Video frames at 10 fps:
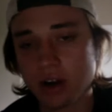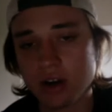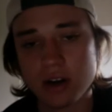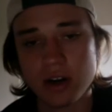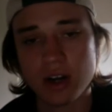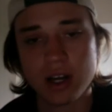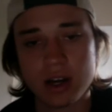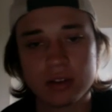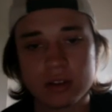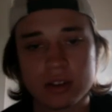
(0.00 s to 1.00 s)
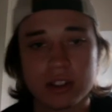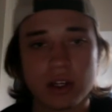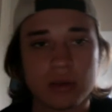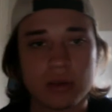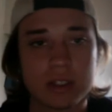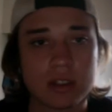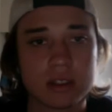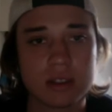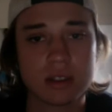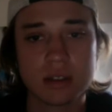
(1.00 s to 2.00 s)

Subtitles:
hurt or not out. The starting ones at least.